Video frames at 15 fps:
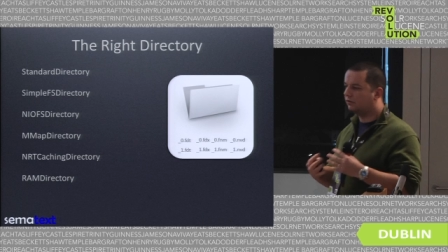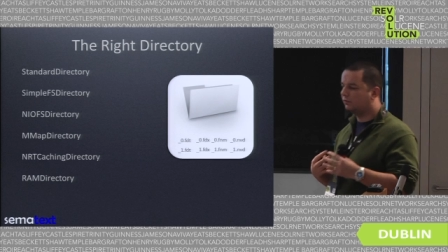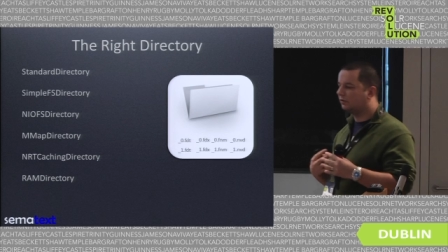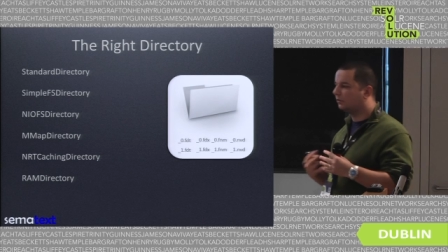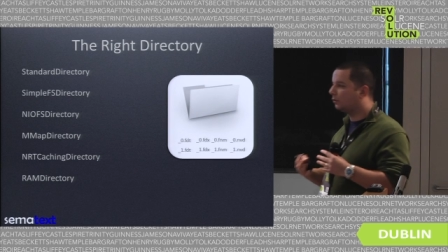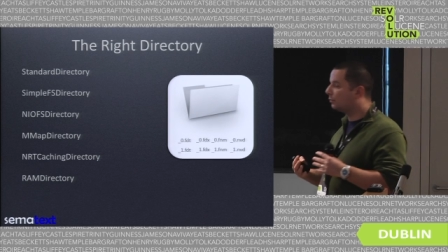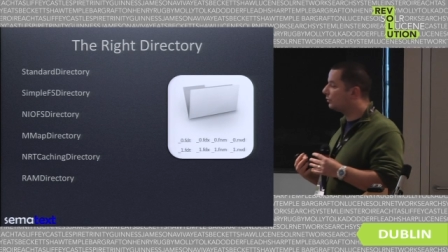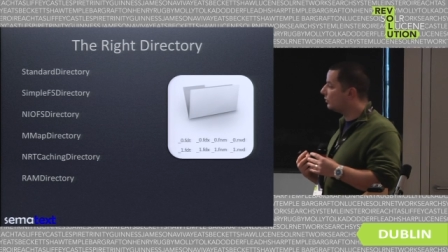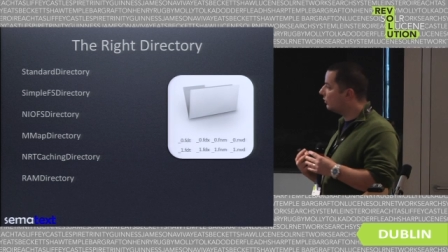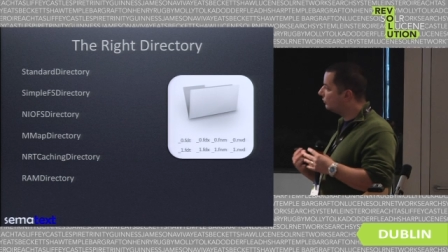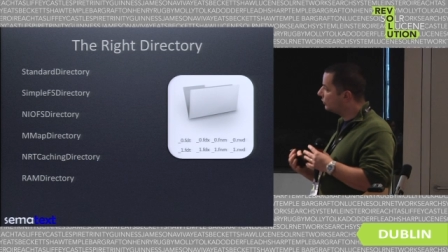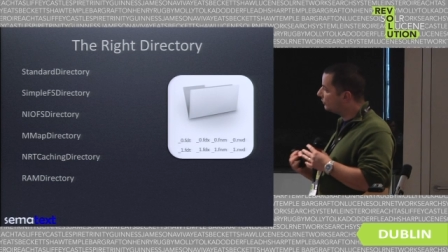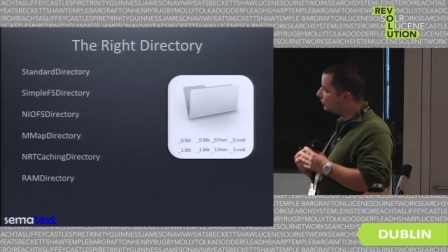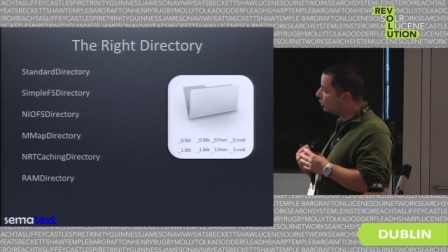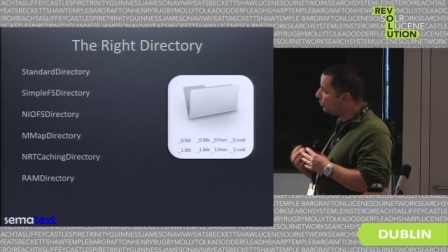of the, of
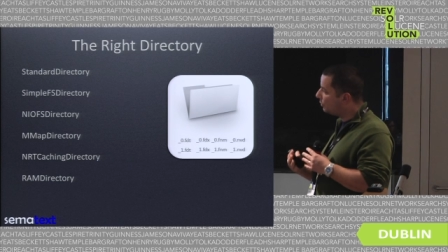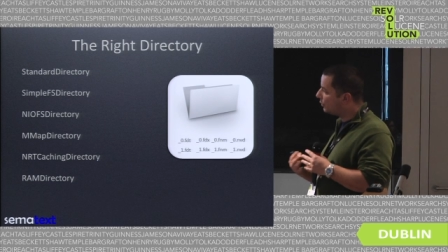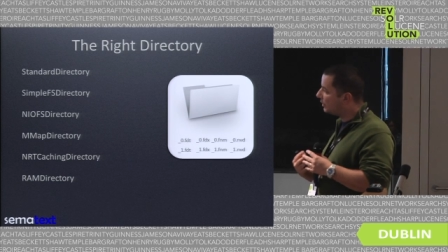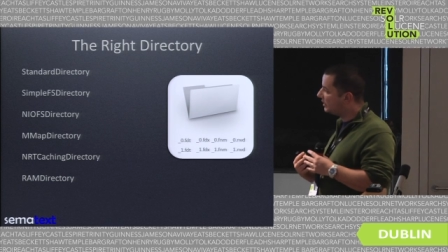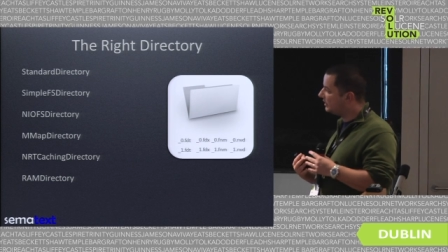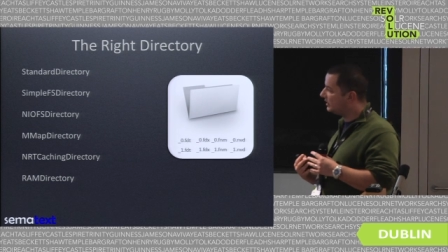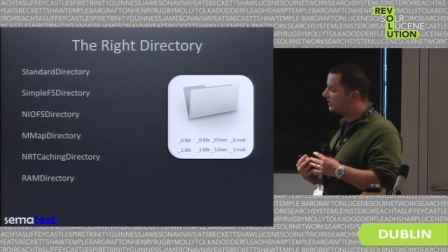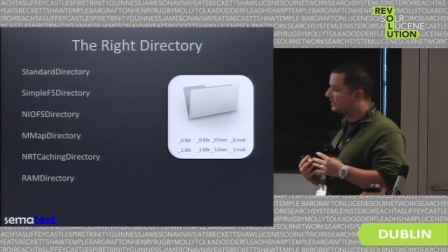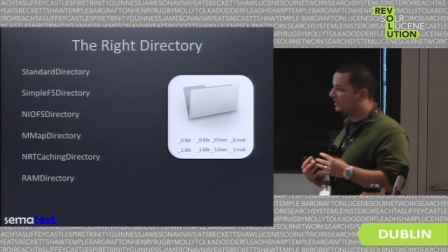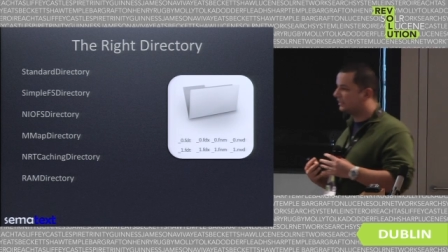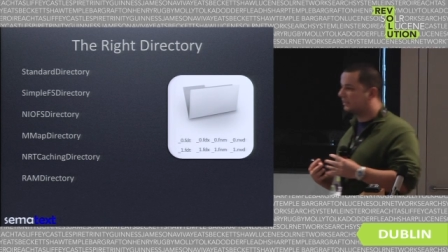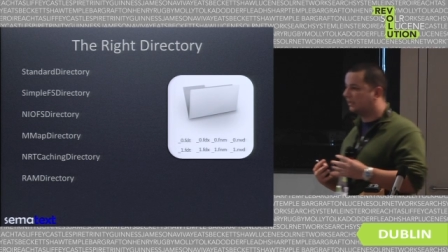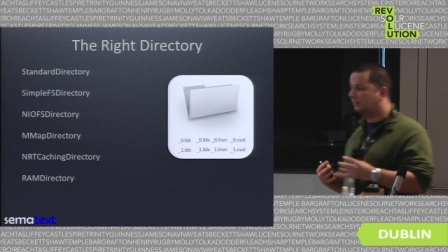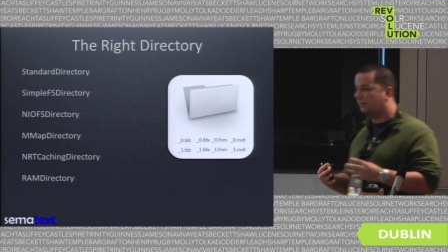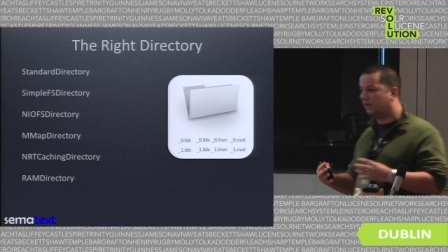the operating
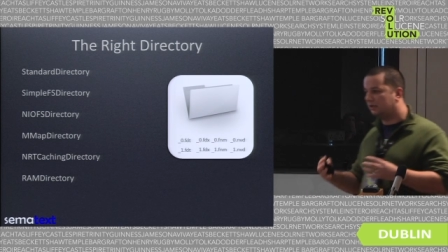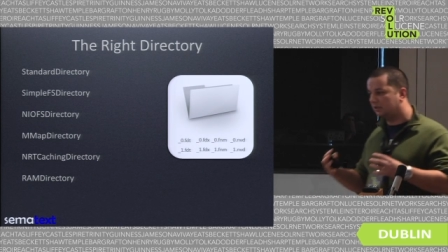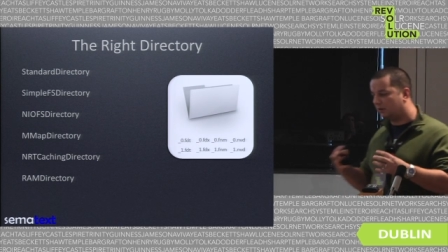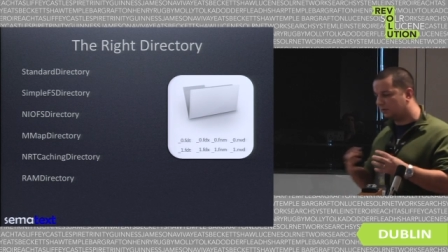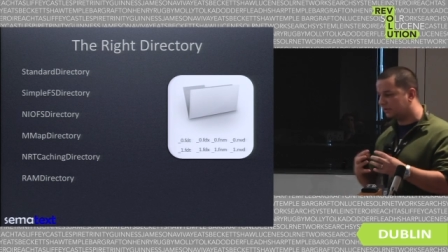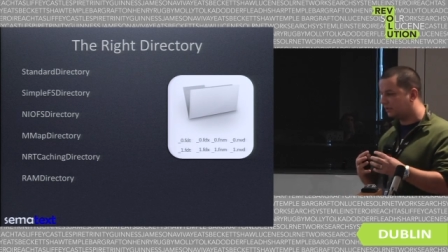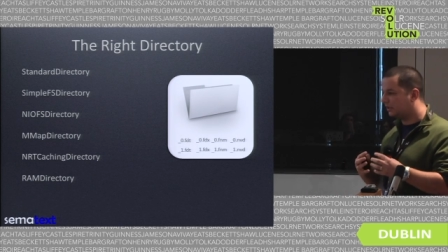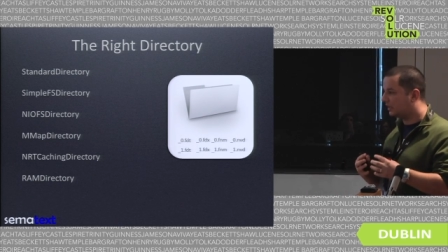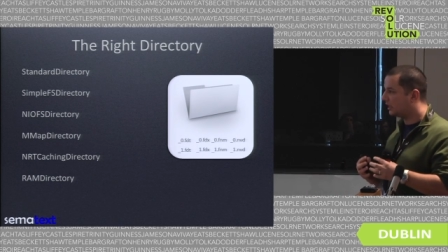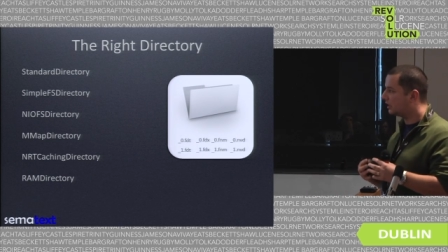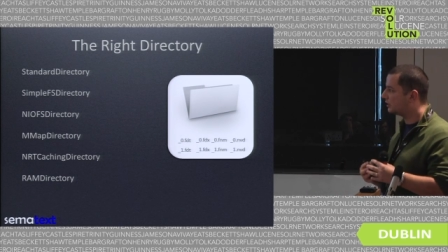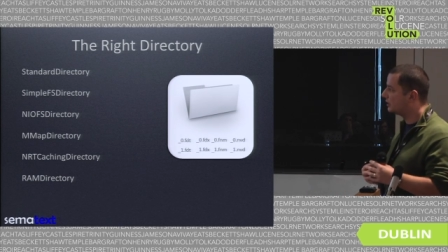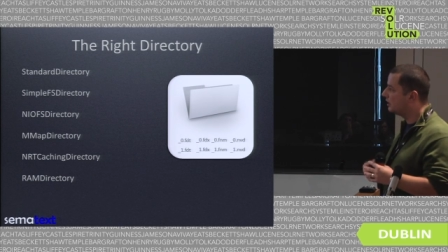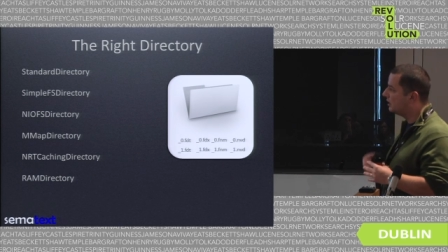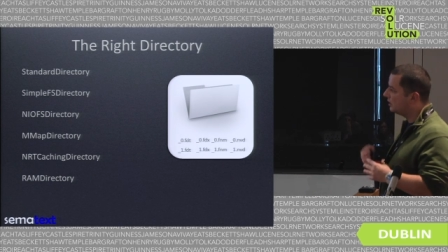system and the Lucene
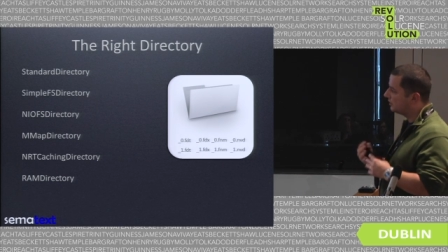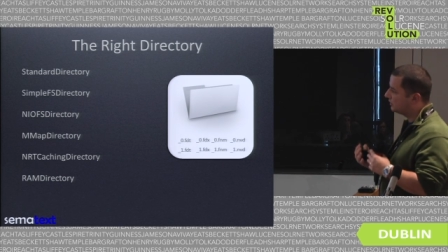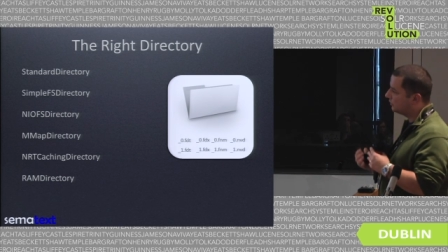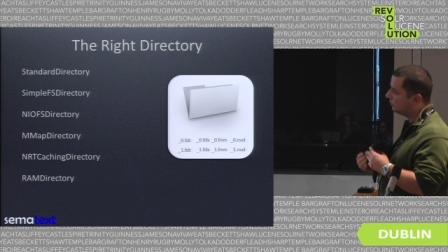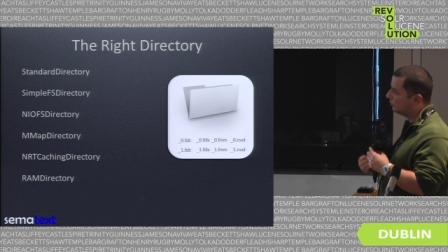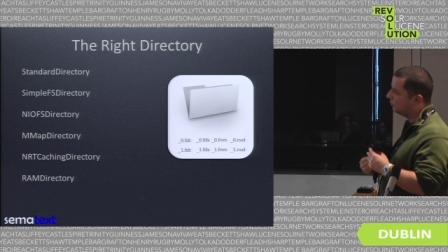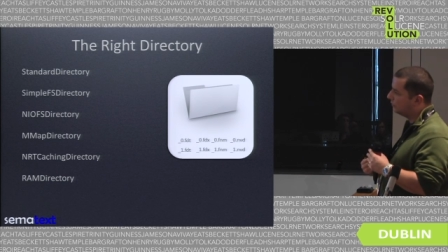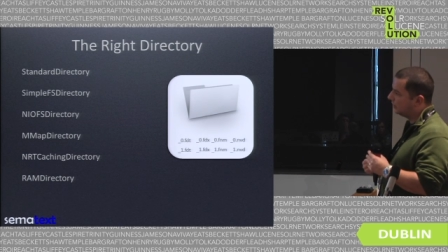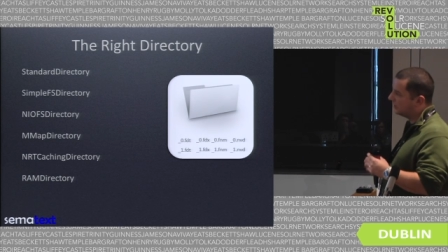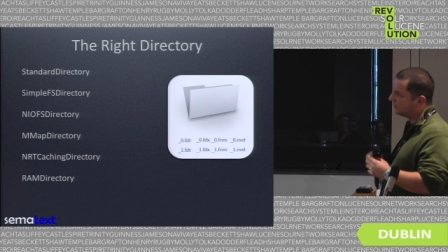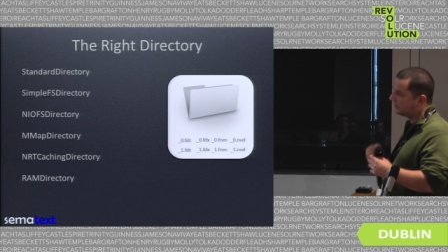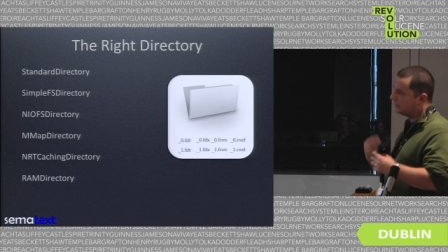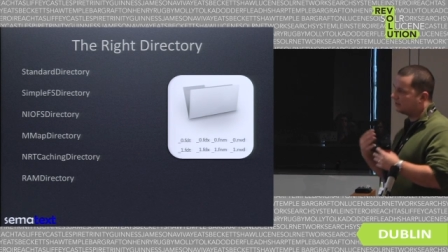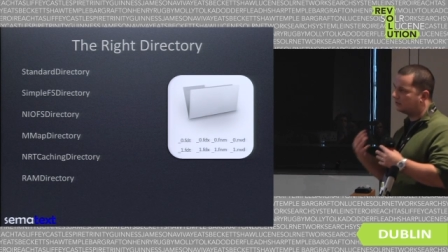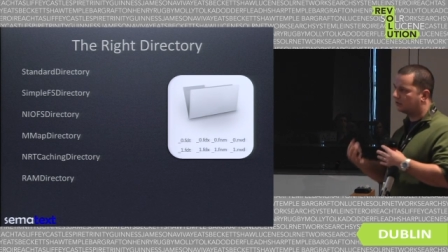cache. So a
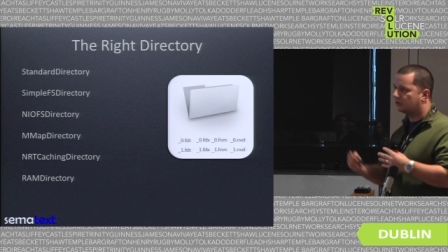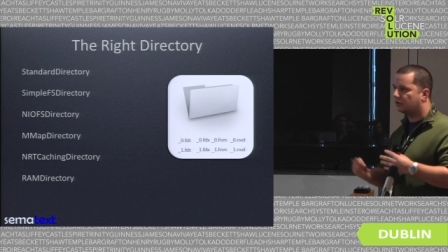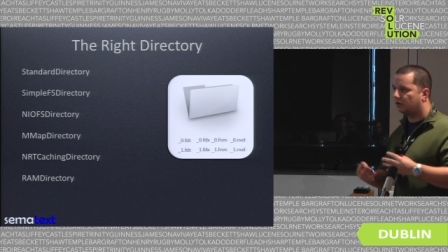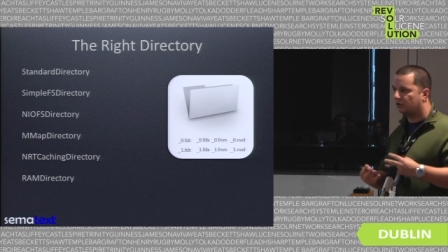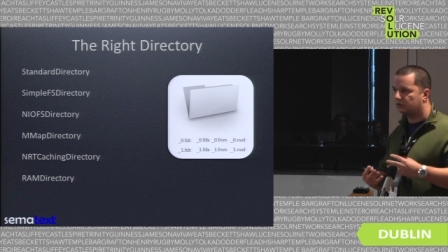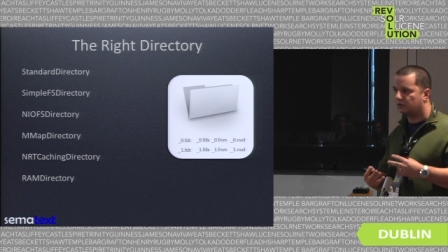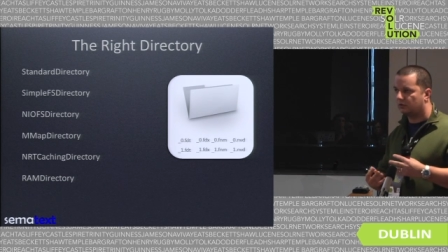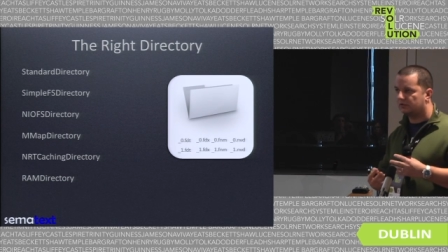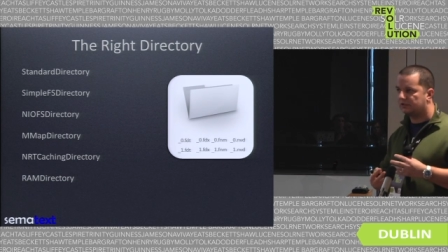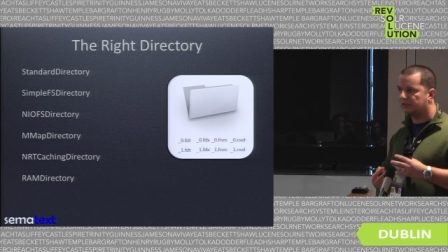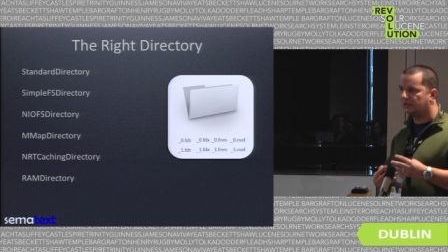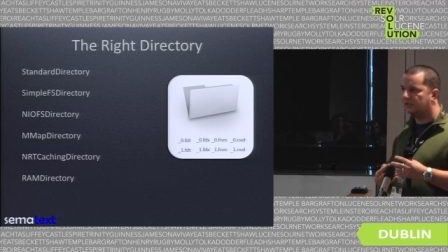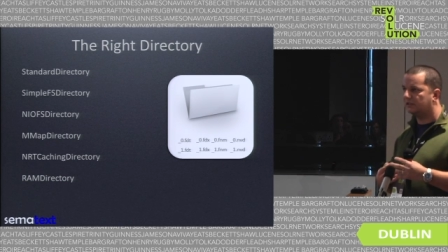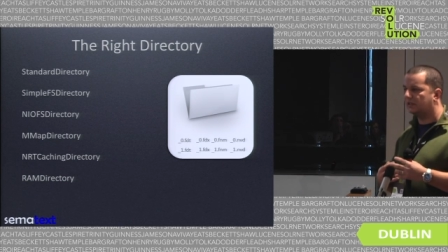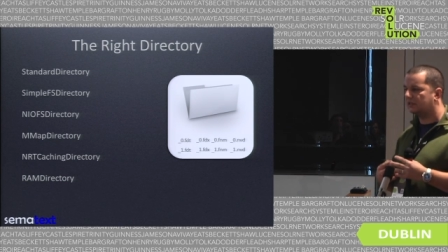single call to
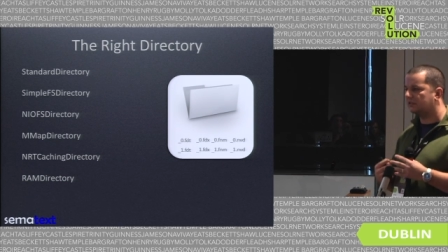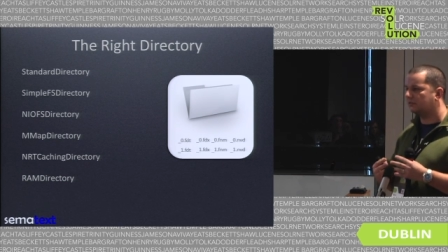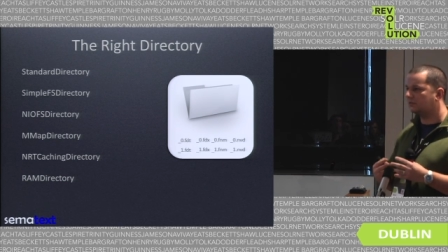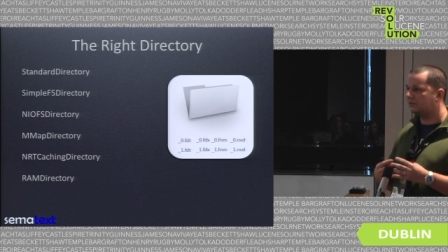Lucene doesn't